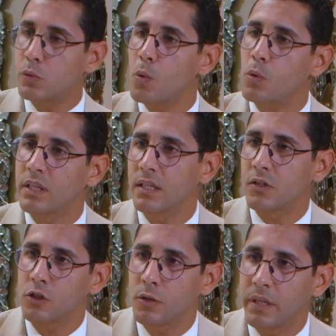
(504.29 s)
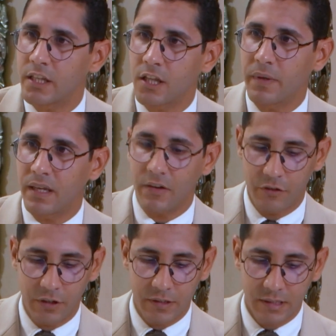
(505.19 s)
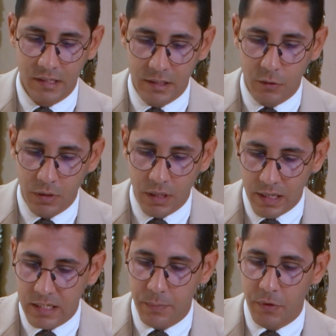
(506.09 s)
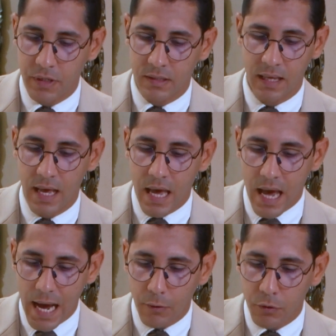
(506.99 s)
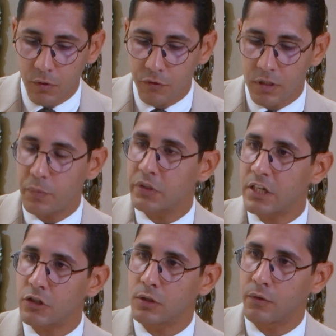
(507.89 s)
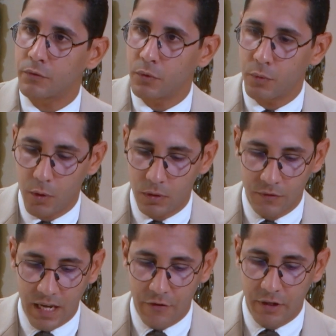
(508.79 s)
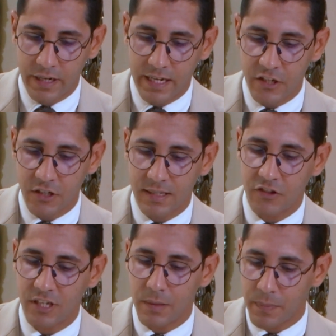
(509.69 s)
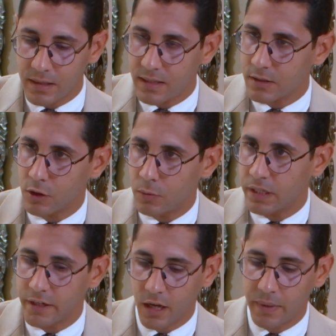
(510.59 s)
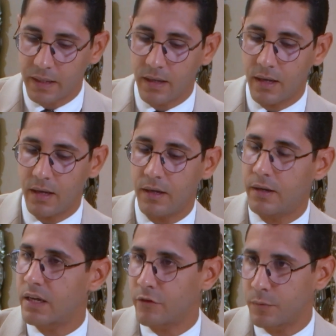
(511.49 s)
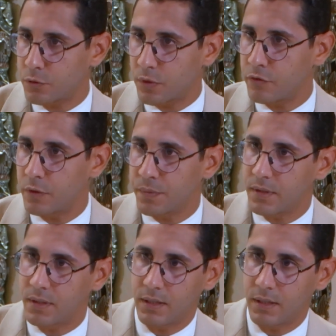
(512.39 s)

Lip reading: role in this global economic governance? Considering experience, how do you view the potential of the role of the African nations in shaping this global economic governance reforms?